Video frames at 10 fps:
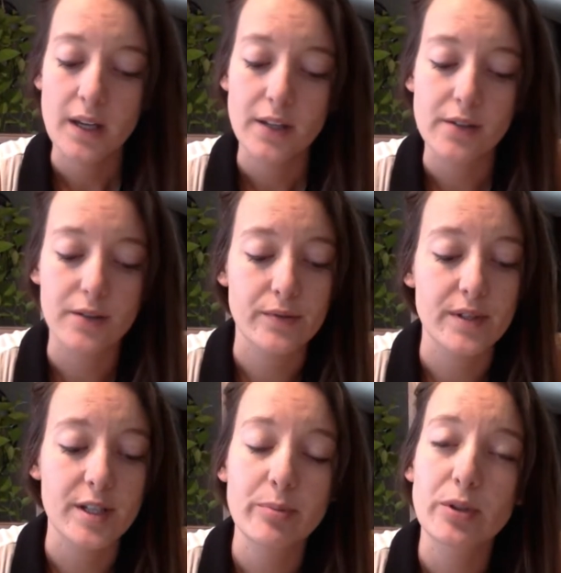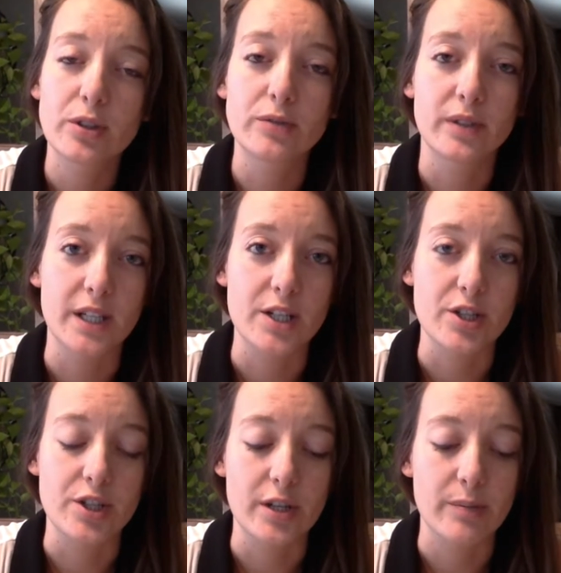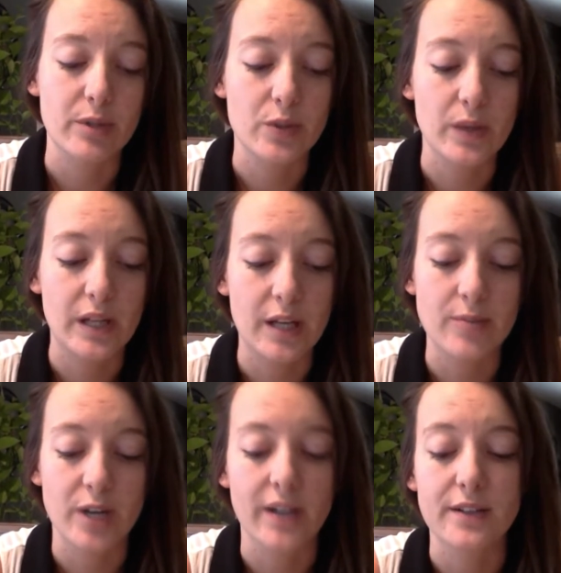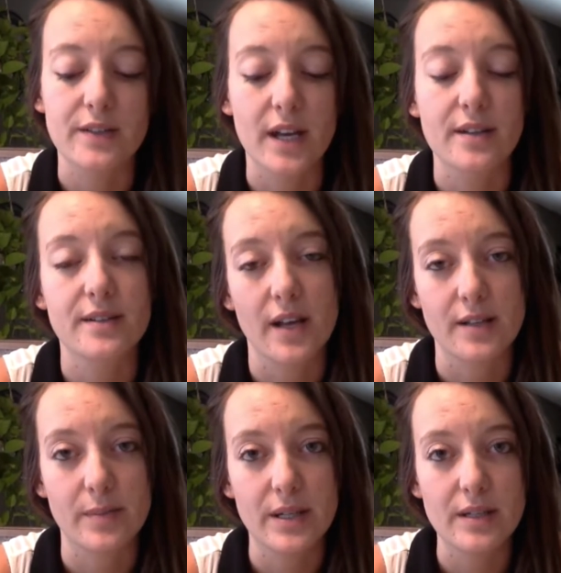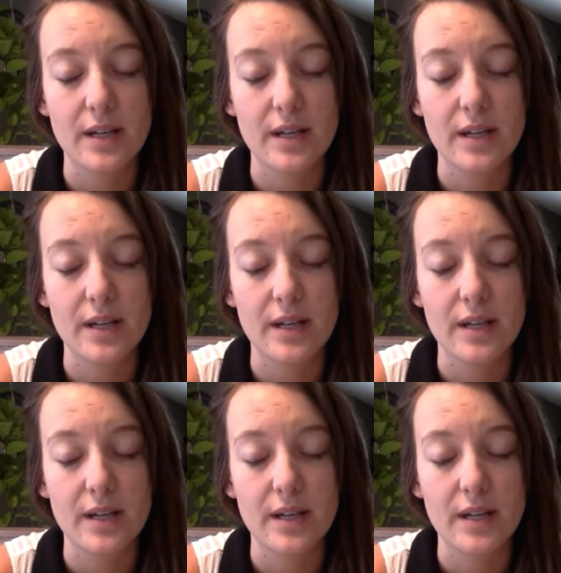There is a reciprocal relationship between the objectives and assessment.